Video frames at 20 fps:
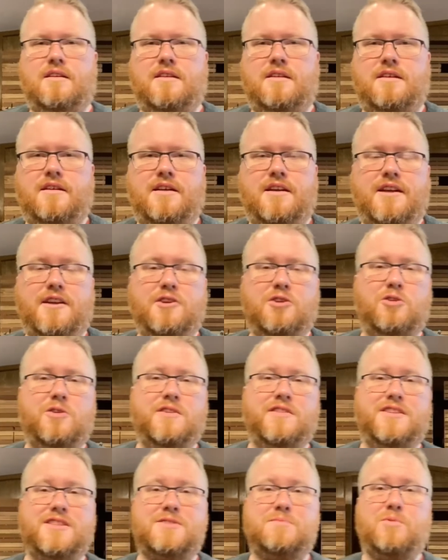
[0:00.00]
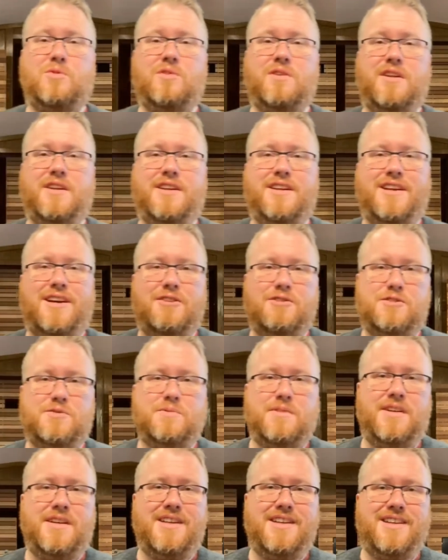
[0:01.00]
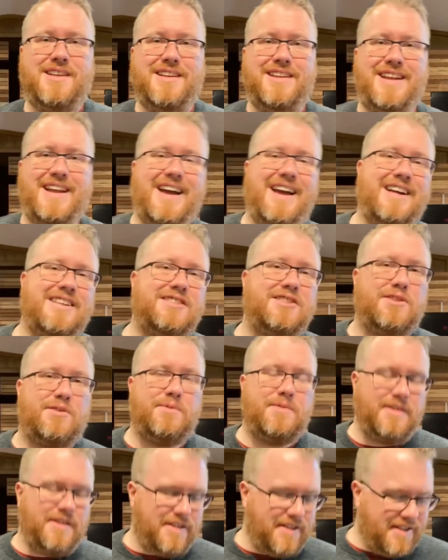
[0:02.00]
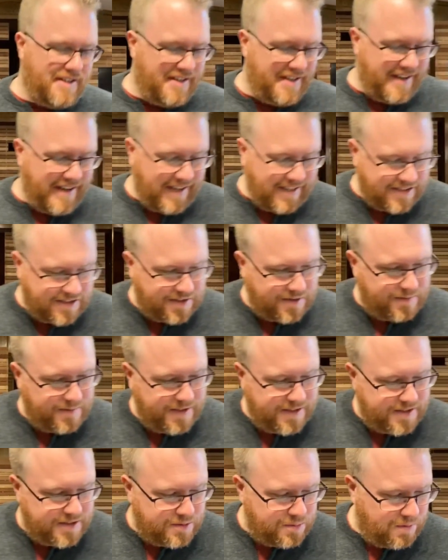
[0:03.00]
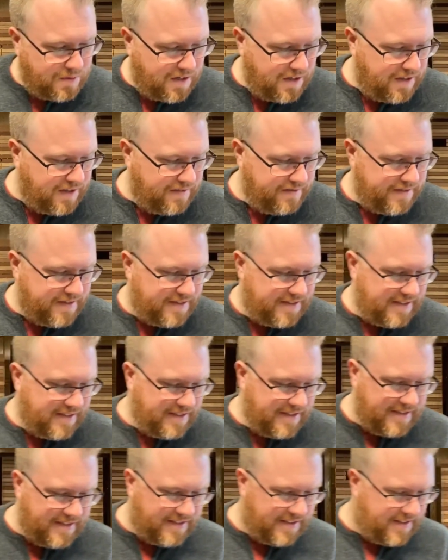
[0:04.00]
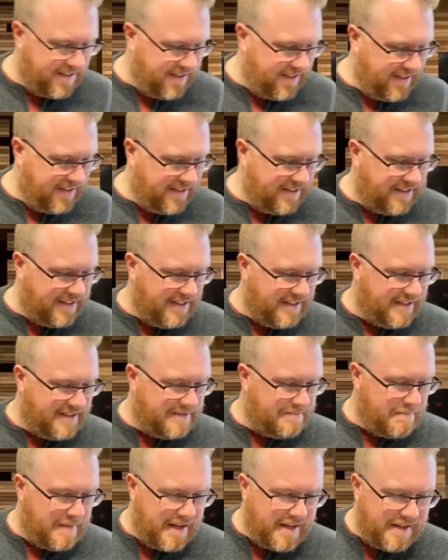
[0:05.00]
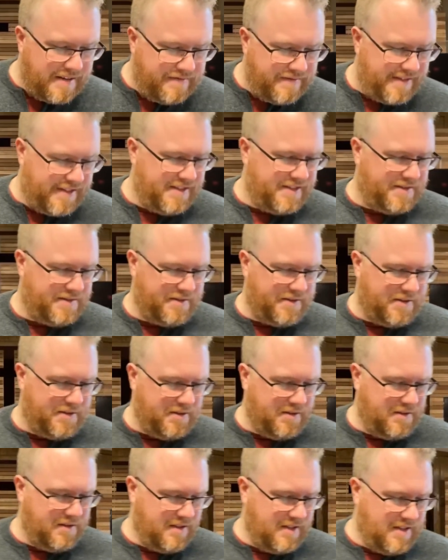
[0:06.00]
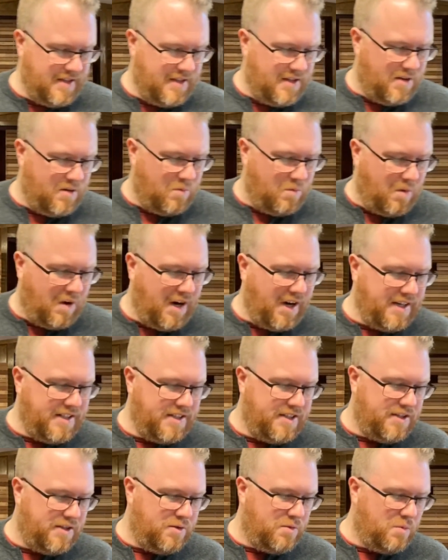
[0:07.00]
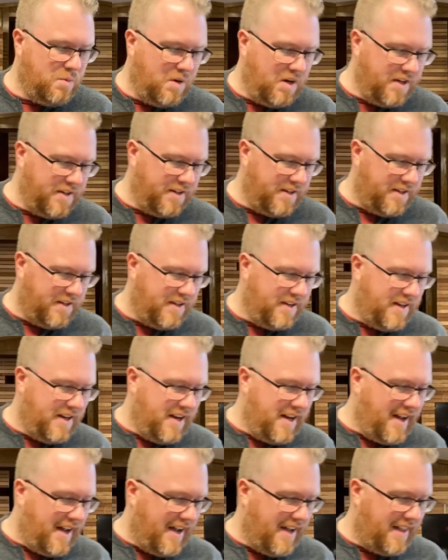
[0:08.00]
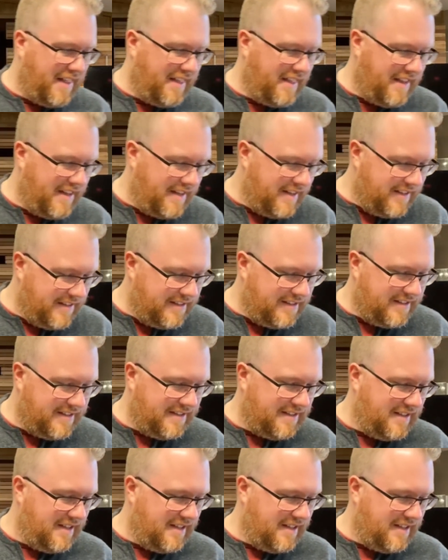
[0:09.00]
Hey Noah, this morning I was reading in Acts 3, and in Acts 3:12 it says this thing. It says, "Men of Israel, why do you wonder at this?